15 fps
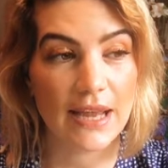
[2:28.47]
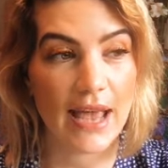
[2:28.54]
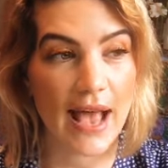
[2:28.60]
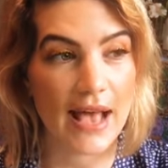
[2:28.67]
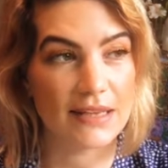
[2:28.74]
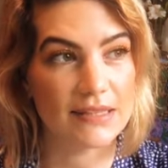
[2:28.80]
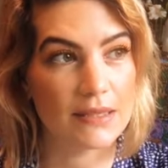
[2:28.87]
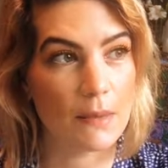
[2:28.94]
It
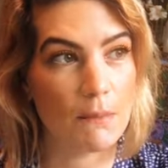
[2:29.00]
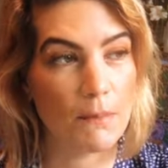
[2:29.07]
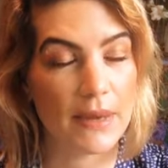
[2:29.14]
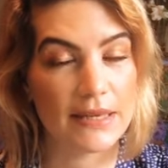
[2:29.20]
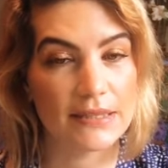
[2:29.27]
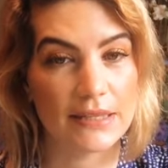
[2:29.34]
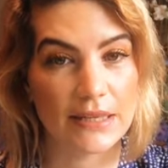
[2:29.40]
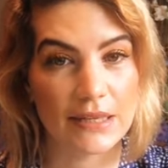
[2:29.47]
has some
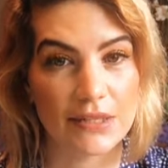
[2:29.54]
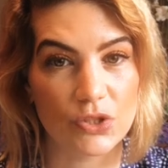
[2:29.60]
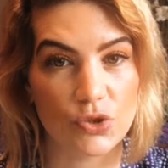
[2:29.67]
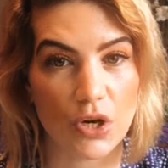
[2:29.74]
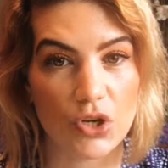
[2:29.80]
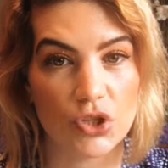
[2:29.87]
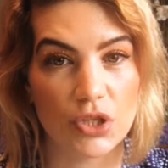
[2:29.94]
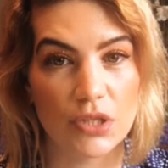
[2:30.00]
basic
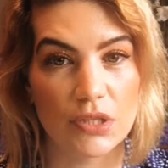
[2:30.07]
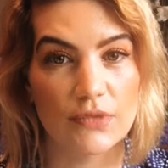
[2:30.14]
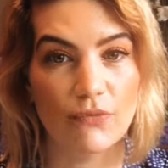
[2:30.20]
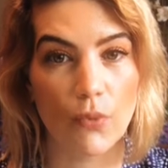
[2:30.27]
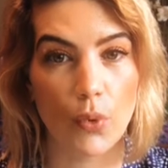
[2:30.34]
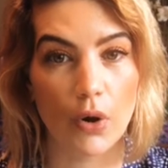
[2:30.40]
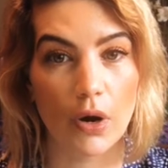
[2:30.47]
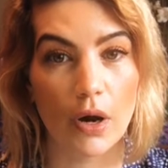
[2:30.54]
instructions
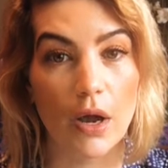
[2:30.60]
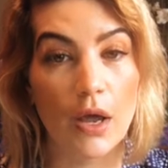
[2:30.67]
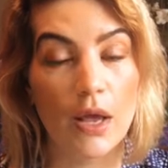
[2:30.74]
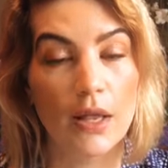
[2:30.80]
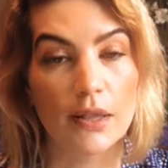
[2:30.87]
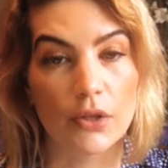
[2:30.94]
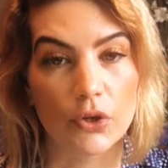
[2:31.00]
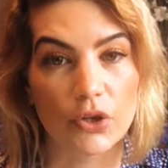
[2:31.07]
for
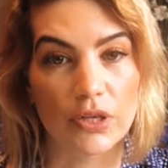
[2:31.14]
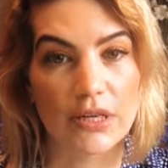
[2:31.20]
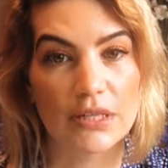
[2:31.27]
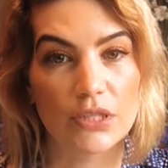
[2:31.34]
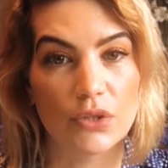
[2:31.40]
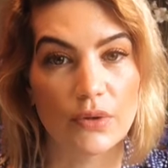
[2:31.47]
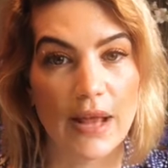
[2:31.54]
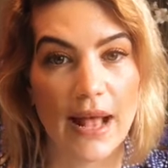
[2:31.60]
learning
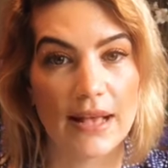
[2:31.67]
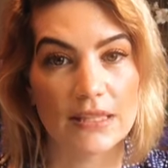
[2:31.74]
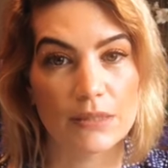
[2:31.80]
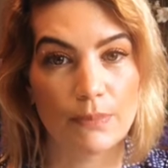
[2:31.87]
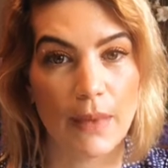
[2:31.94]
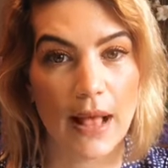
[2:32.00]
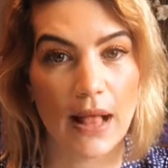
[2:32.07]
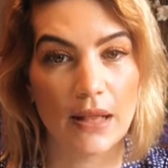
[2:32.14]
to cast
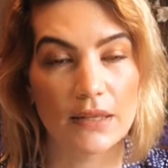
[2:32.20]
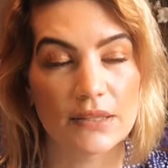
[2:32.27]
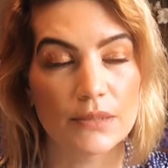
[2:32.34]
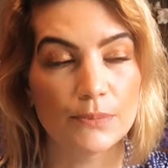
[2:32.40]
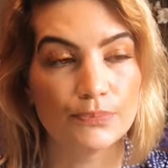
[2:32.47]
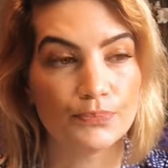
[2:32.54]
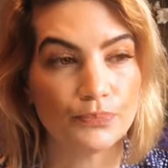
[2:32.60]
spells